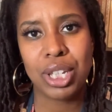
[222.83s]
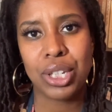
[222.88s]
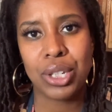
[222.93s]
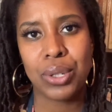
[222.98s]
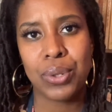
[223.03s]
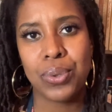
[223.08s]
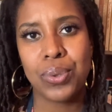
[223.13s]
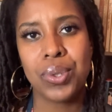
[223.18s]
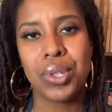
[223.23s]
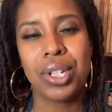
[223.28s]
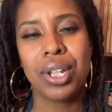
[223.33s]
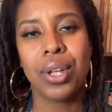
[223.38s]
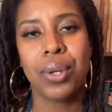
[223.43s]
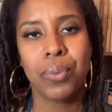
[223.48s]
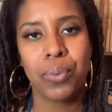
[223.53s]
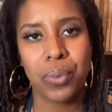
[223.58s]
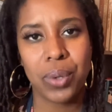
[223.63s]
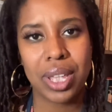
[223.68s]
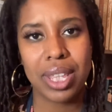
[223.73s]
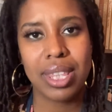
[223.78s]
used
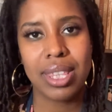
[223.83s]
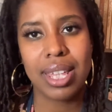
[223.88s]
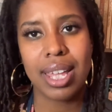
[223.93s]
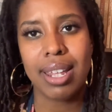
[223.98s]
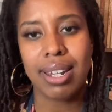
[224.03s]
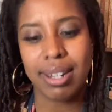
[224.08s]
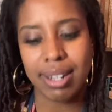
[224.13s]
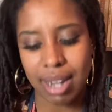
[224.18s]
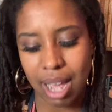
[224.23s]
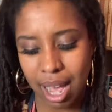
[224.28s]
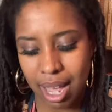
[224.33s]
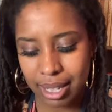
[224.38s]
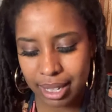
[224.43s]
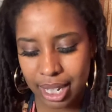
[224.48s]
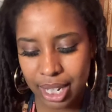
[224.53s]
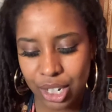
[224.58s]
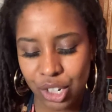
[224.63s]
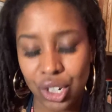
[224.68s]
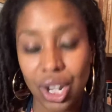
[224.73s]
with knowledge.